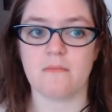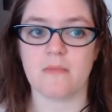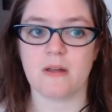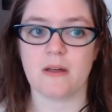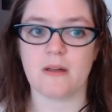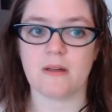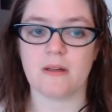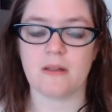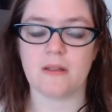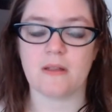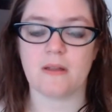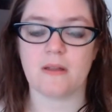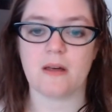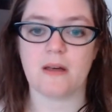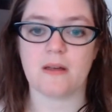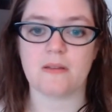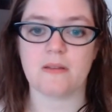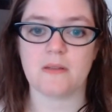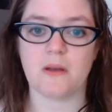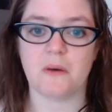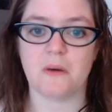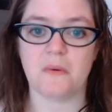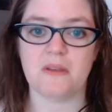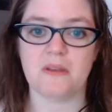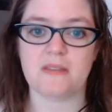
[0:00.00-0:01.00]
Uh, as
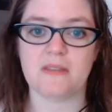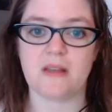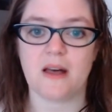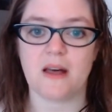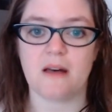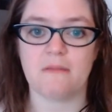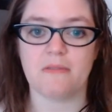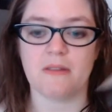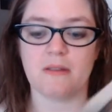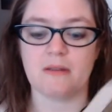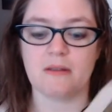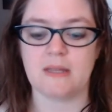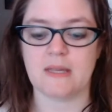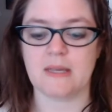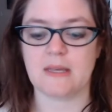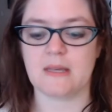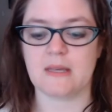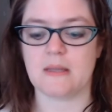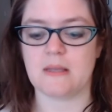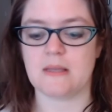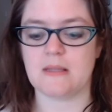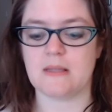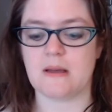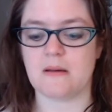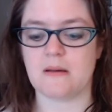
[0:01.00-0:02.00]
always, I'll have the
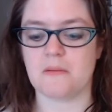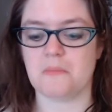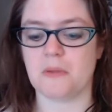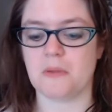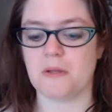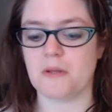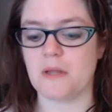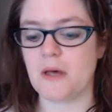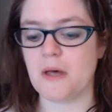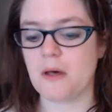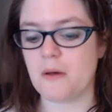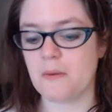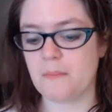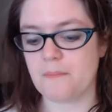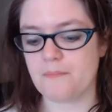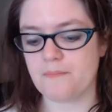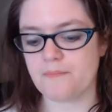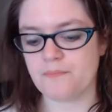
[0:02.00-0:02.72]
link down below.